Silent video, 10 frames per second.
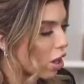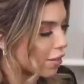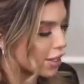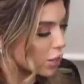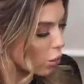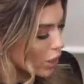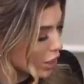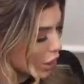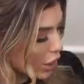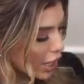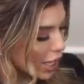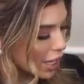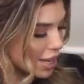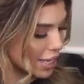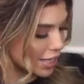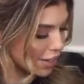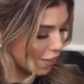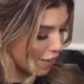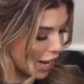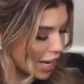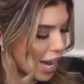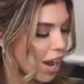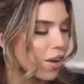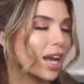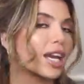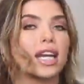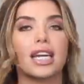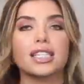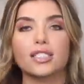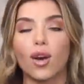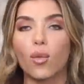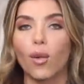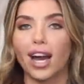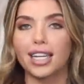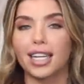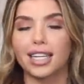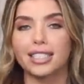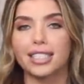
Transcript: obvious whiskering, this fade out, and it is a wide leg